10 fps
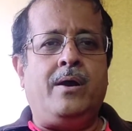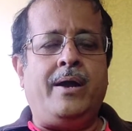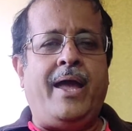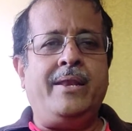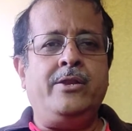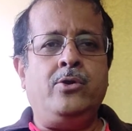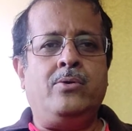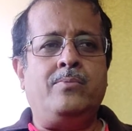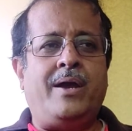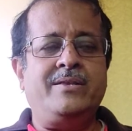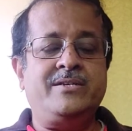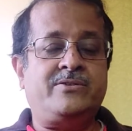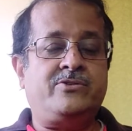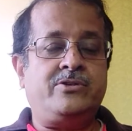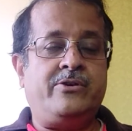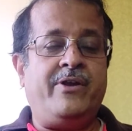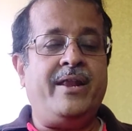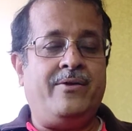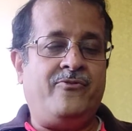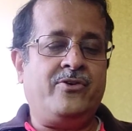And I just
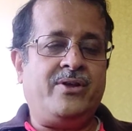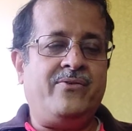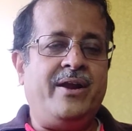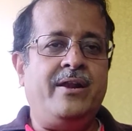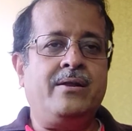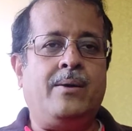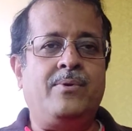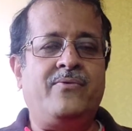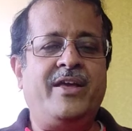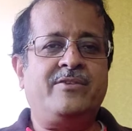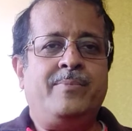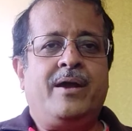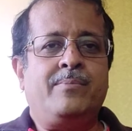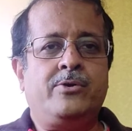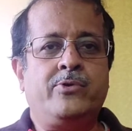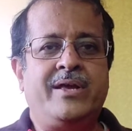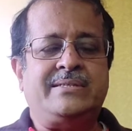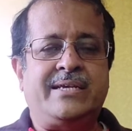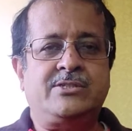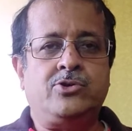read, of course, I read it a couple of days back, but
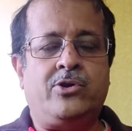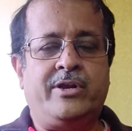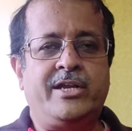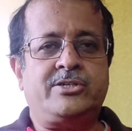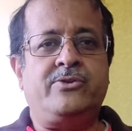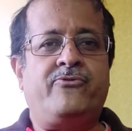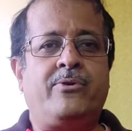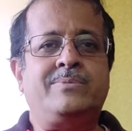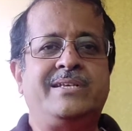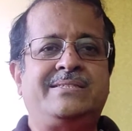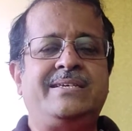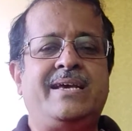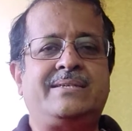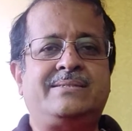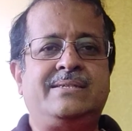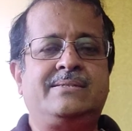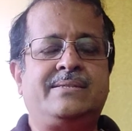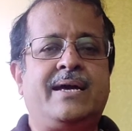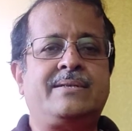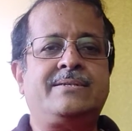today's exhortation from TCS
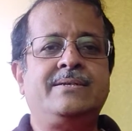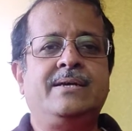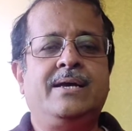is that